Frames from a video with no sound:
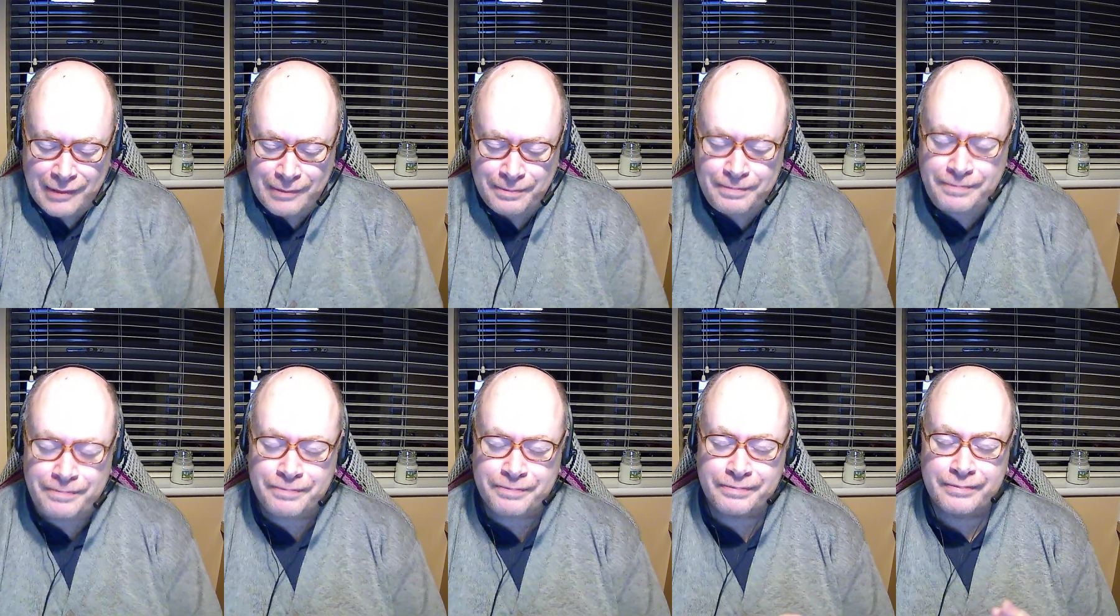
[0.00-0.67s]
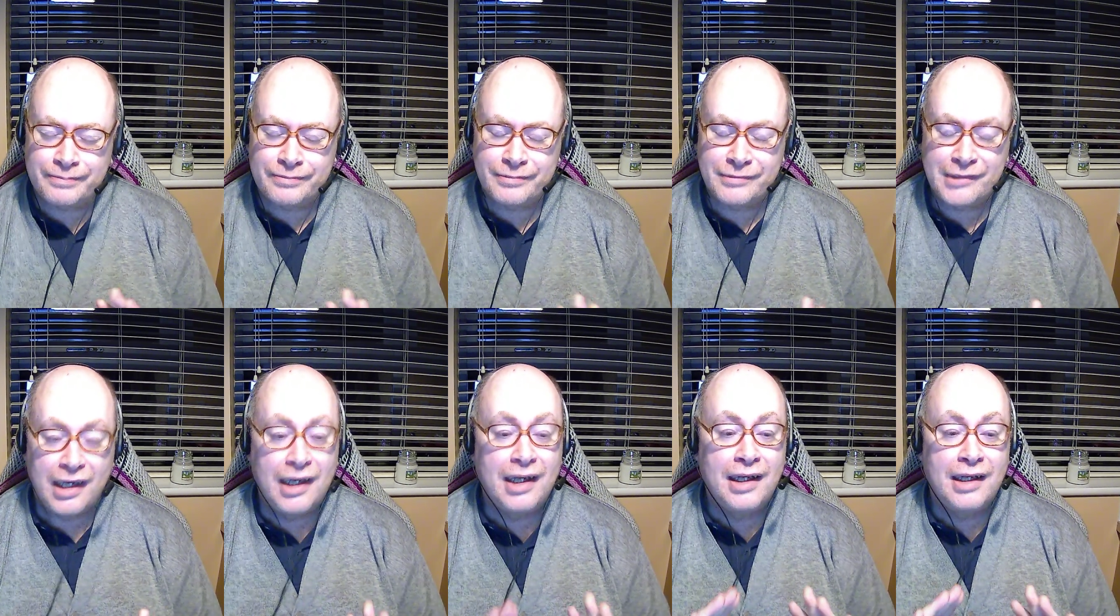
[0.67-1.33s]

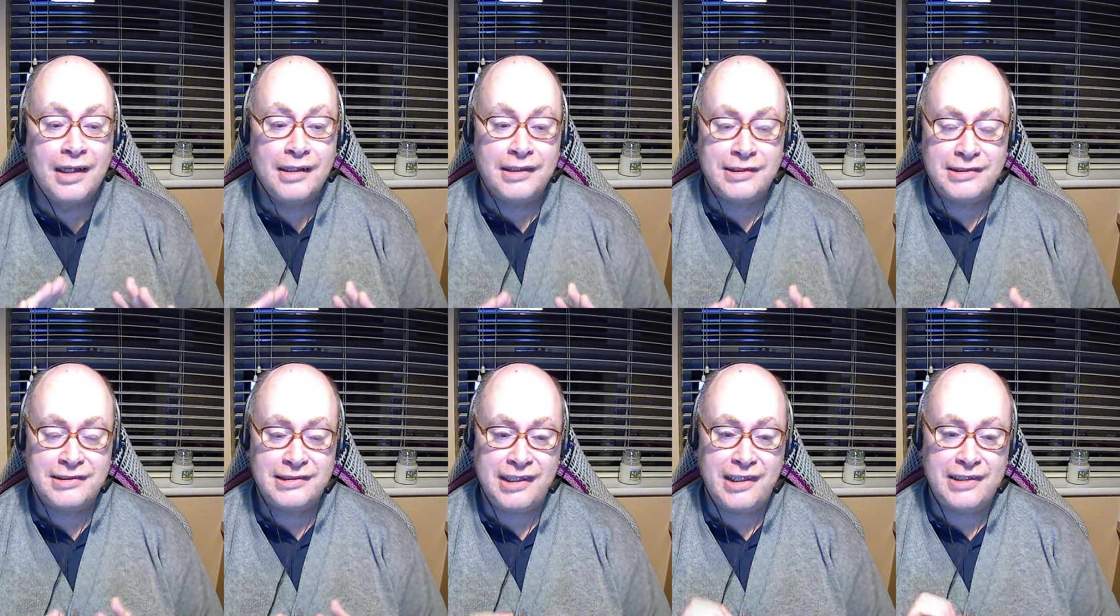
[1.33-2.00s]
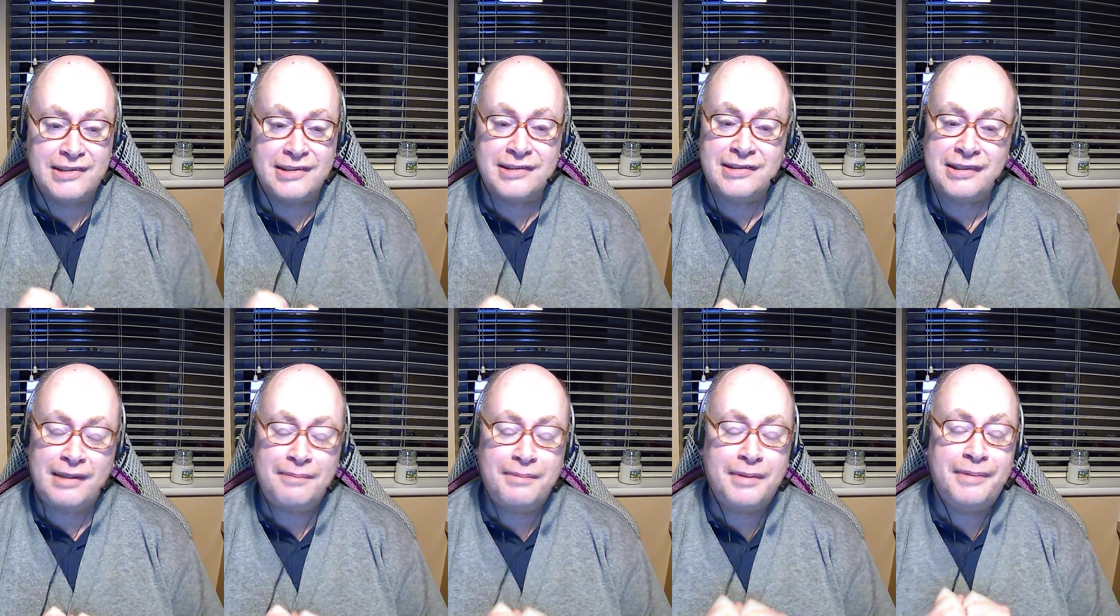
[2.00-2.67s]
The seeds
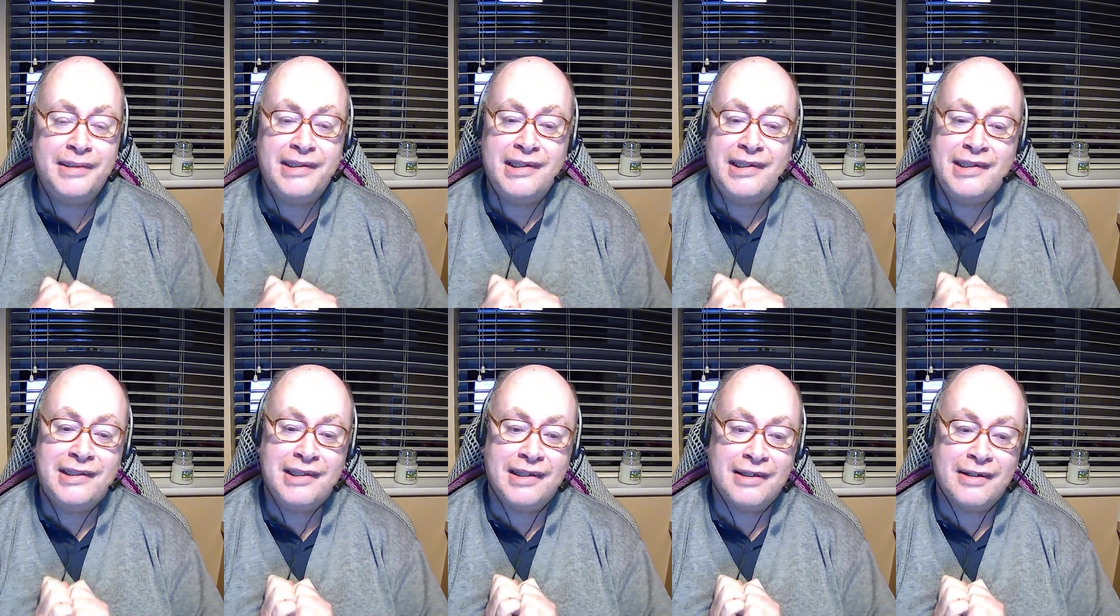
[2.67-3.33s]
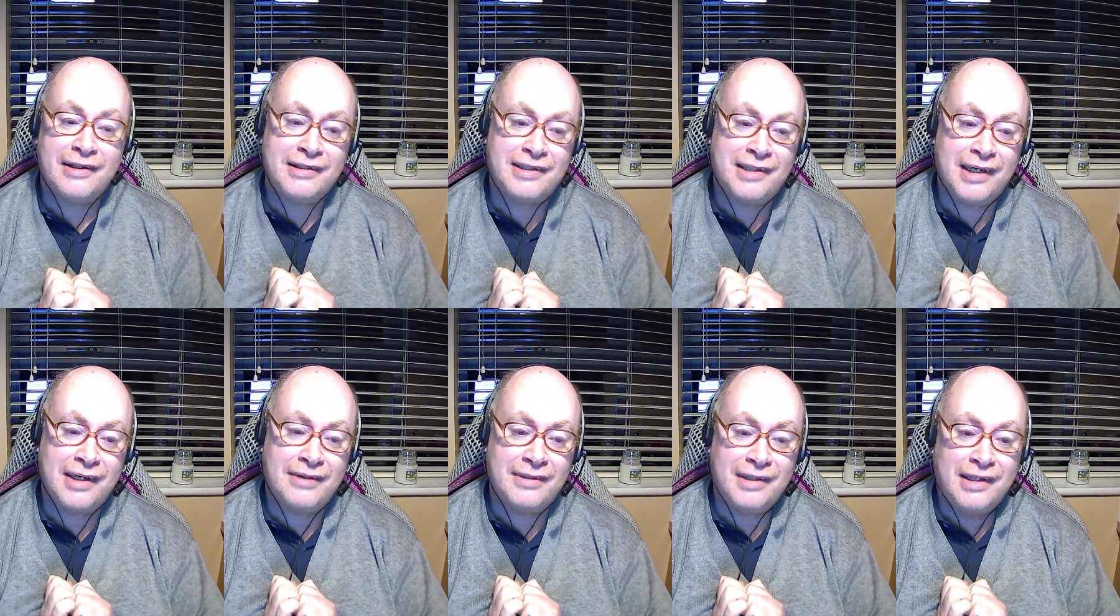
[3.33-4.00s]
slumber beneath the earth
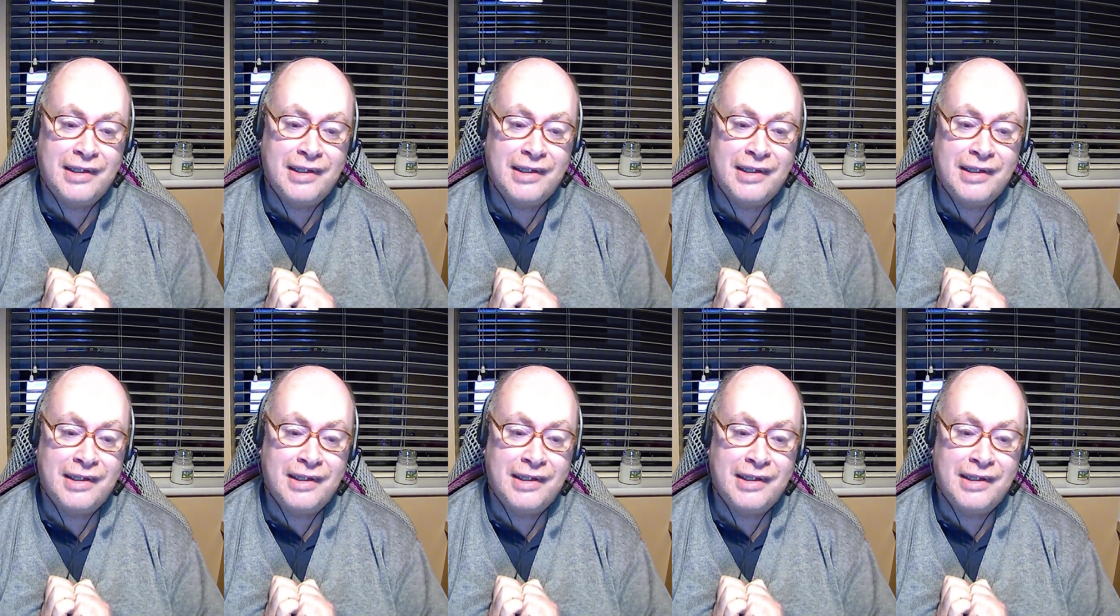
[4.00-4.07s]
now.